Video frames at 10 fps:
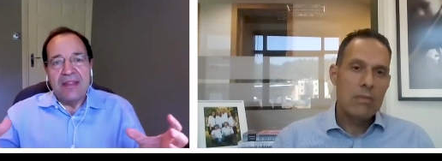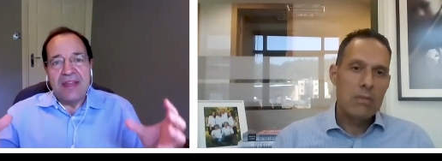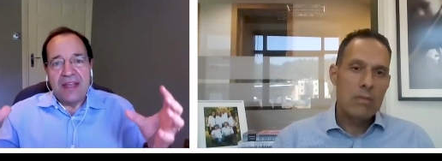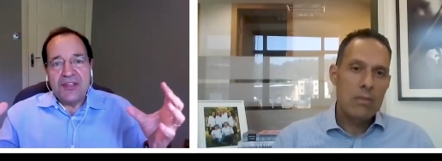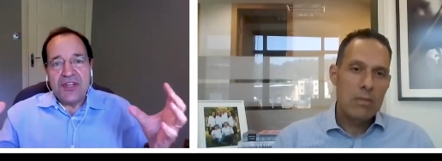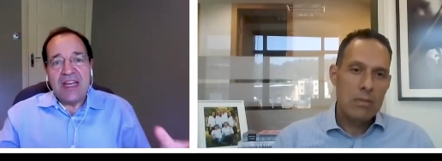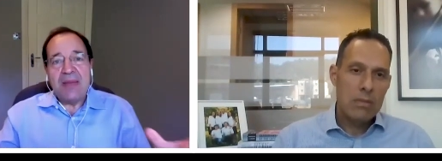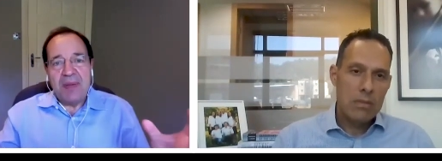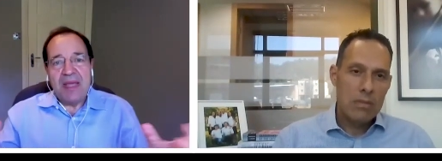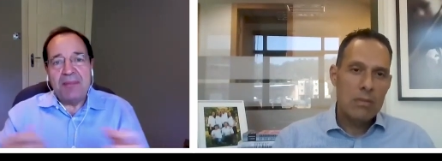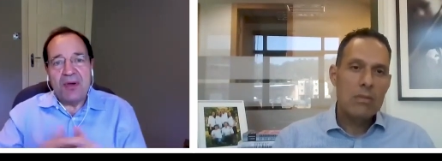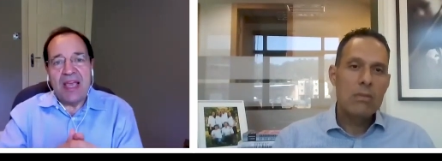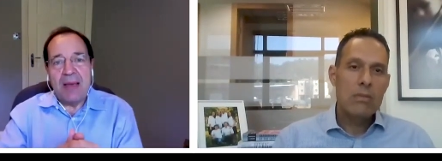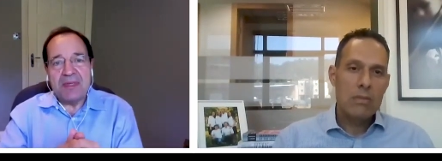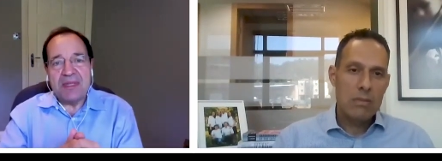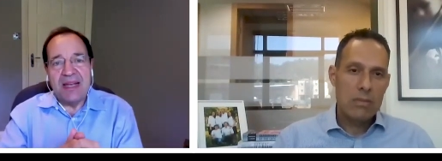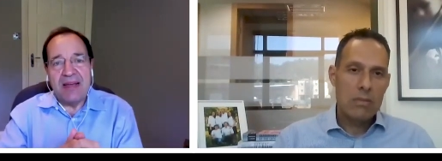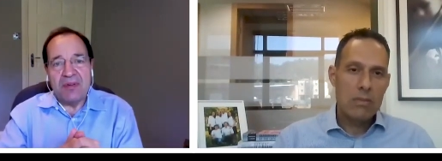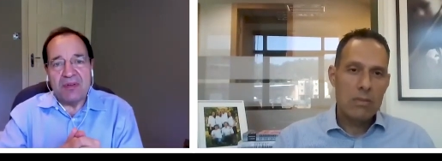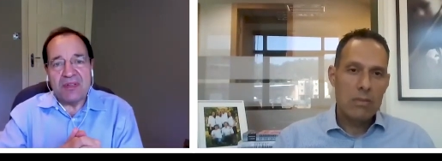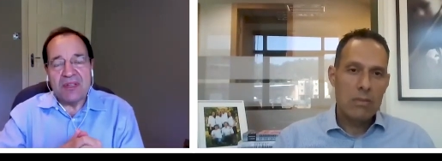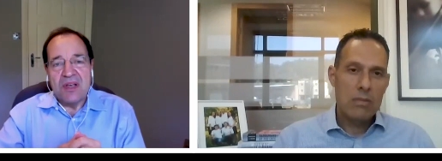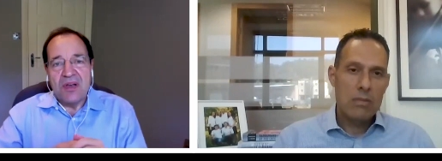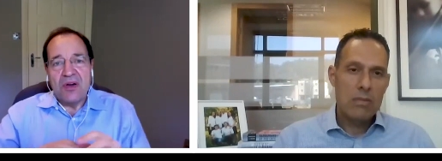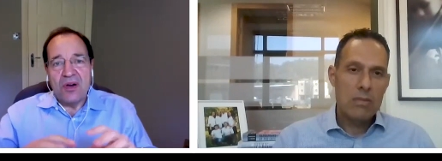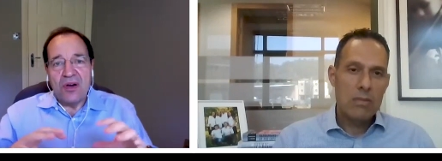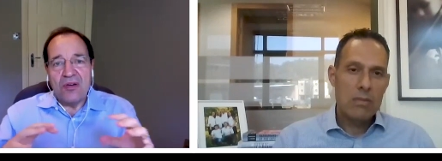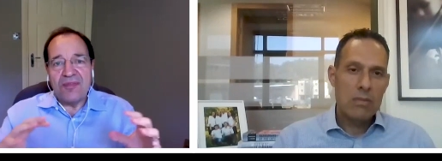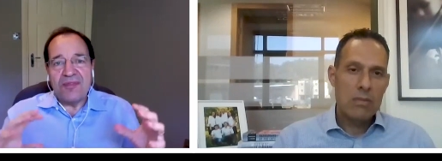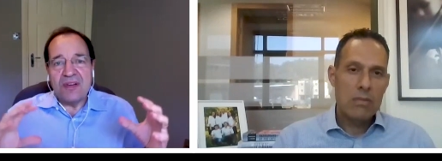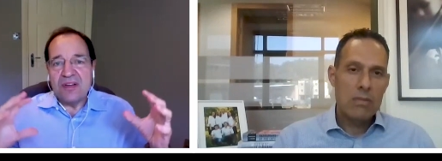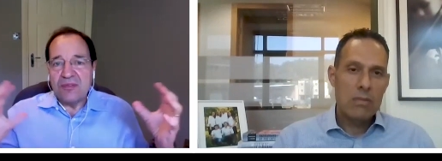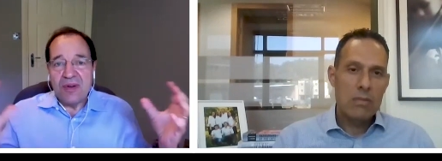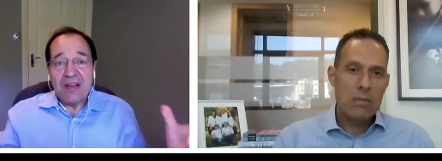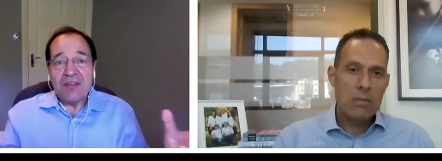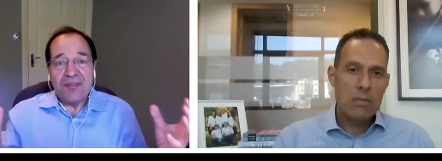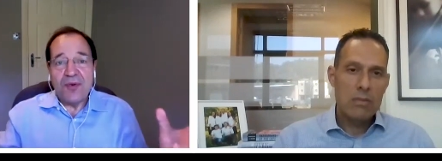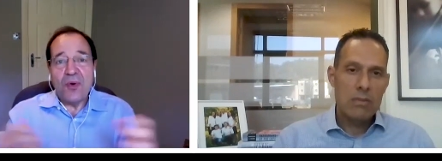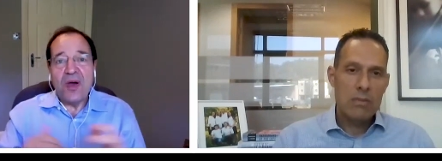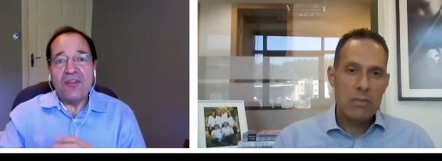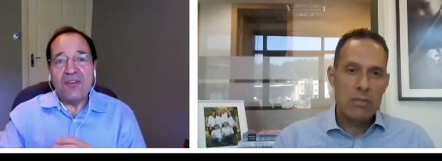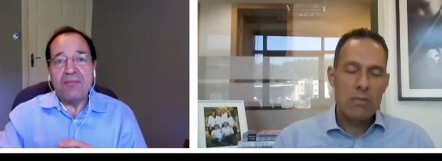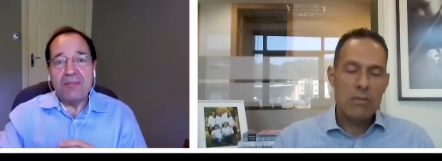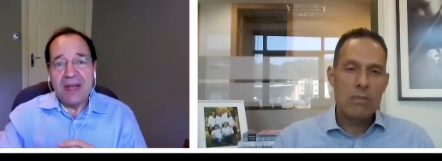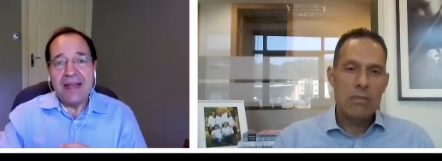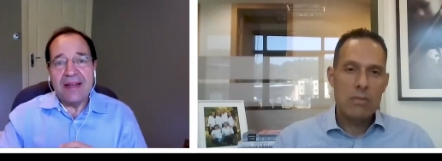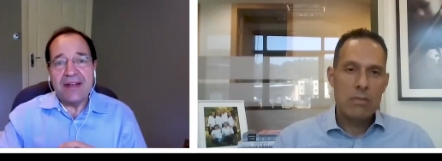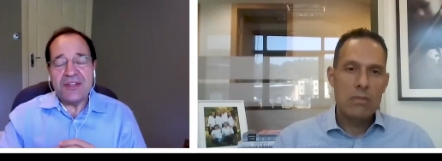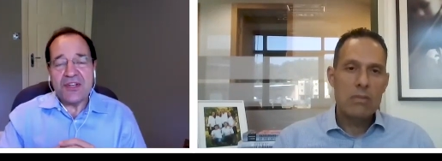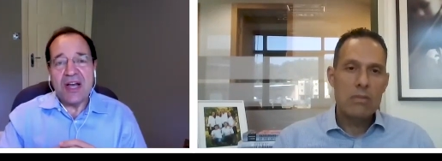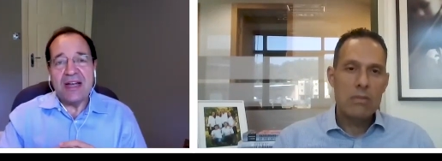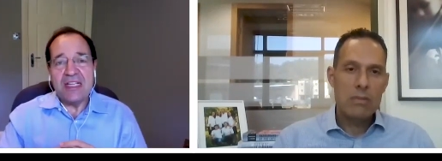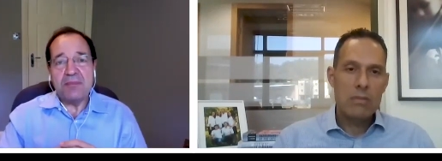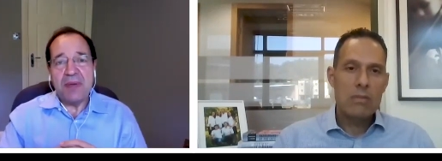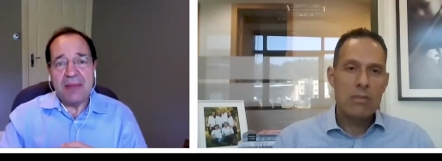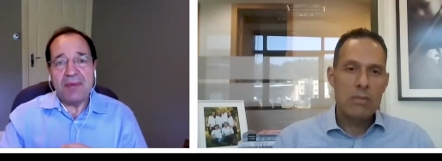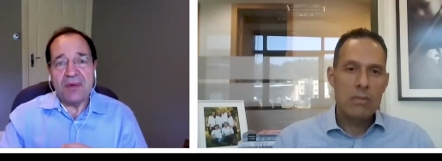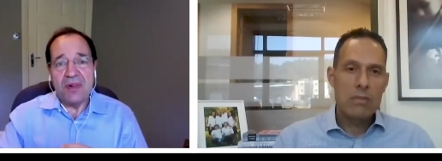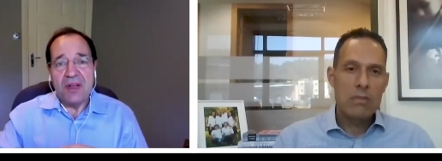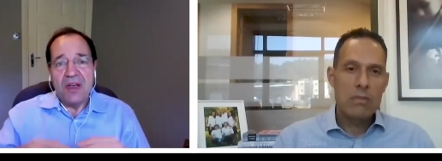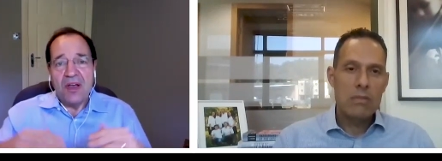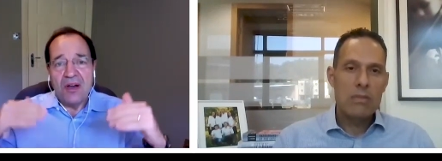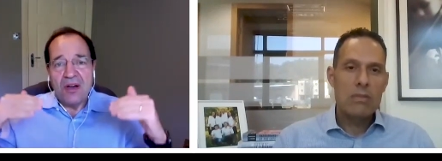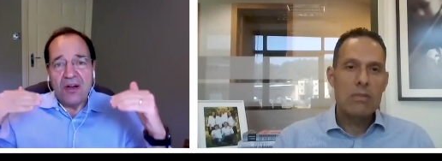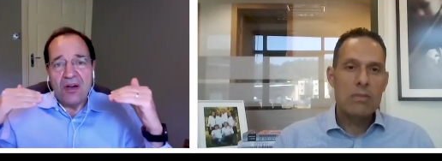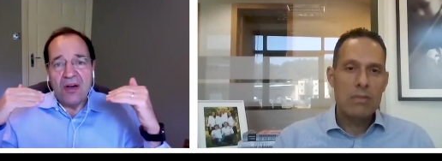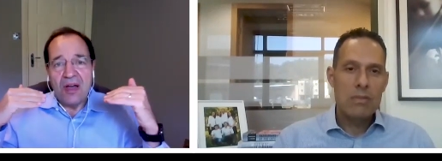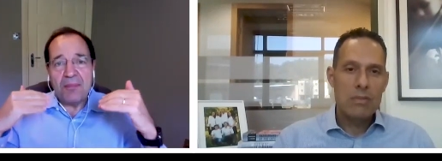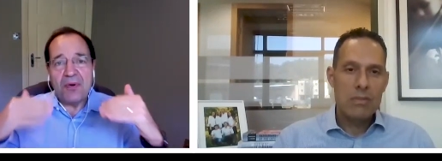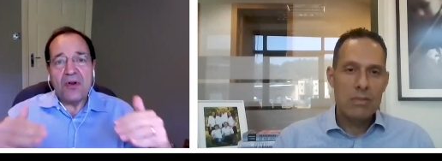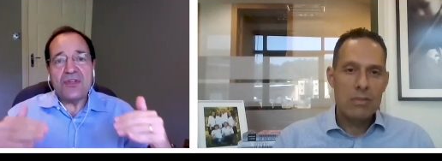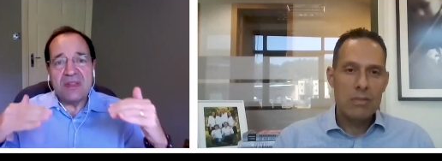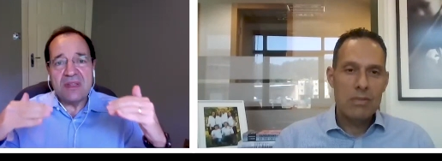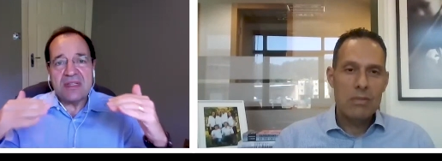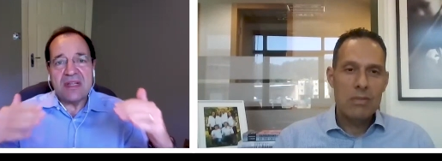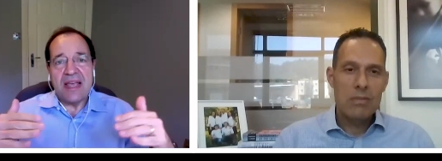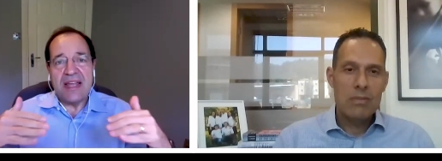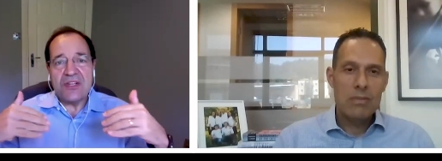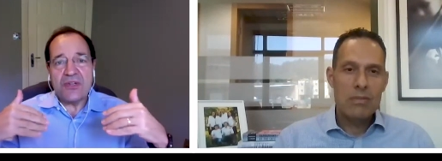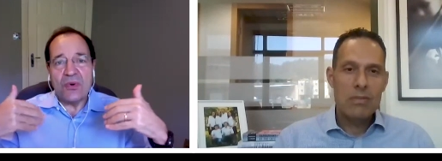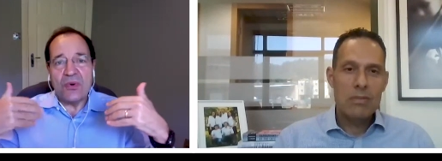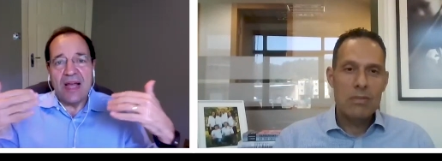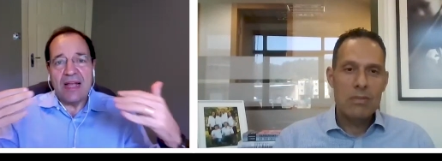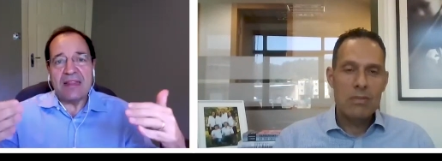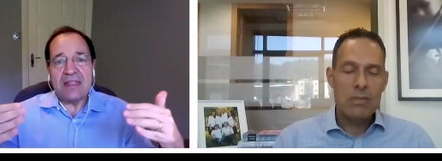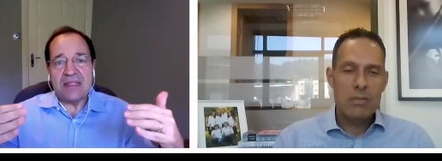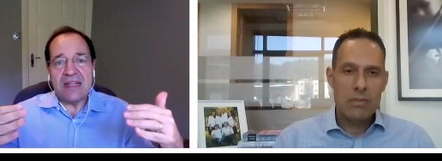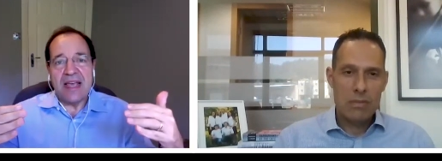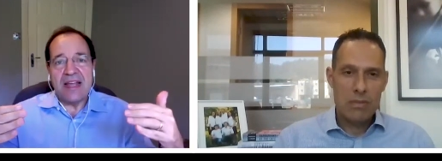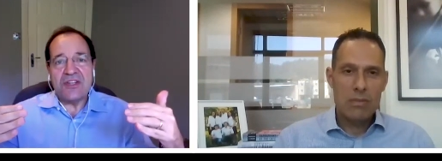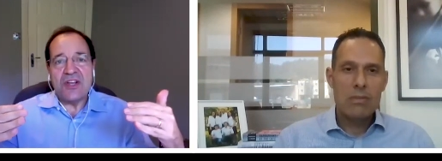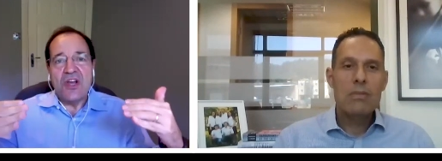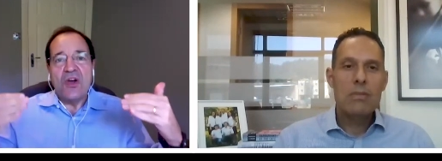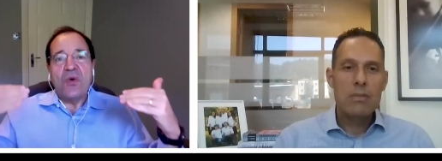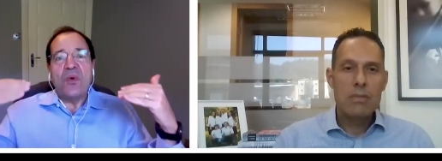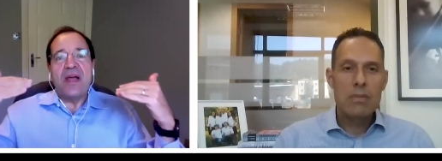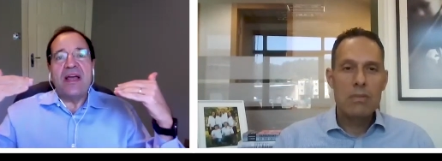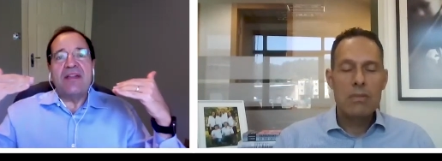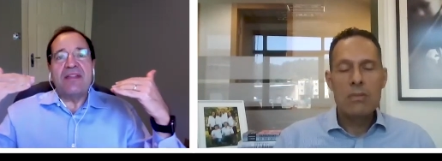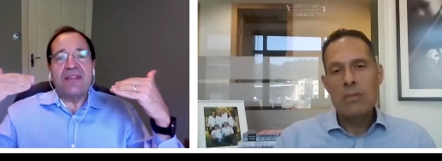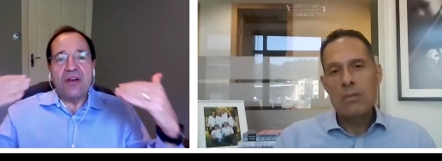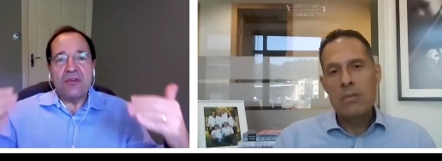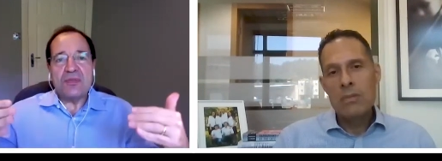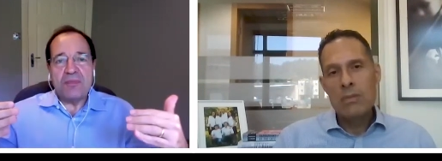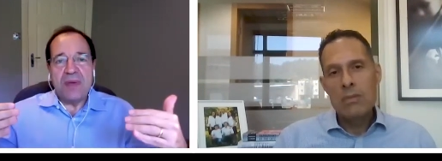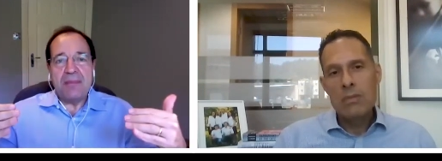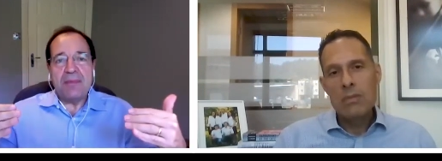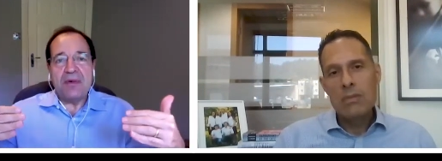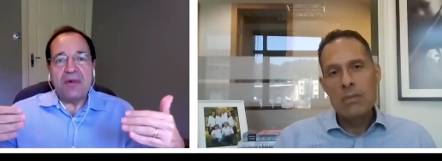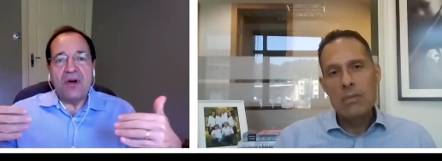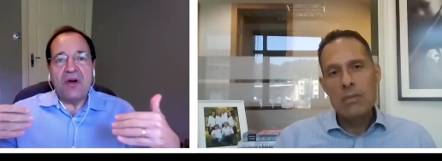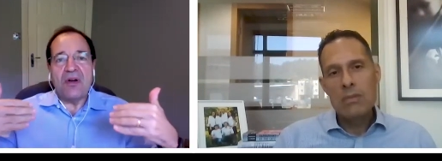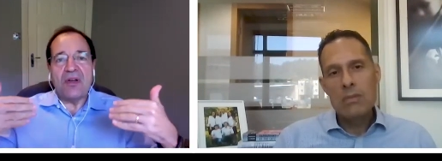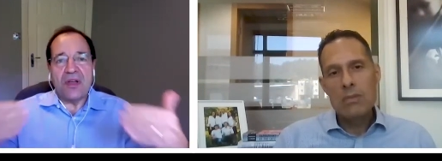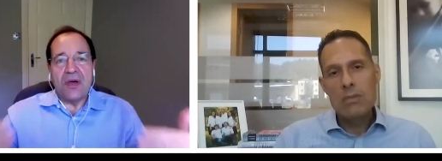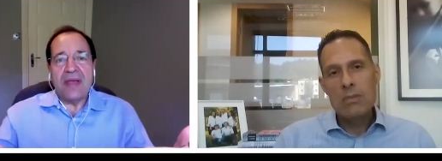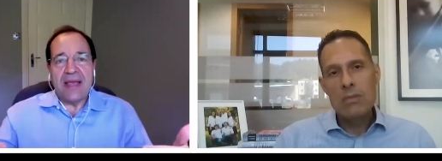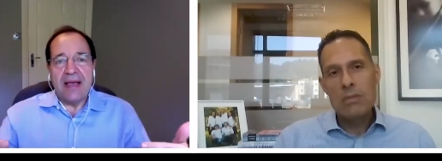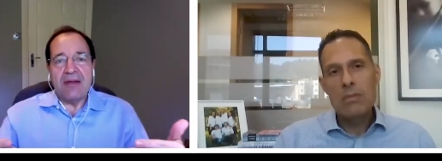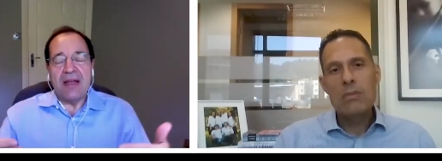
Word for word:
Speaker 1: the GDP per capita levels of around 400 million Chinese people are approaching the stage or at the stage where those people are going out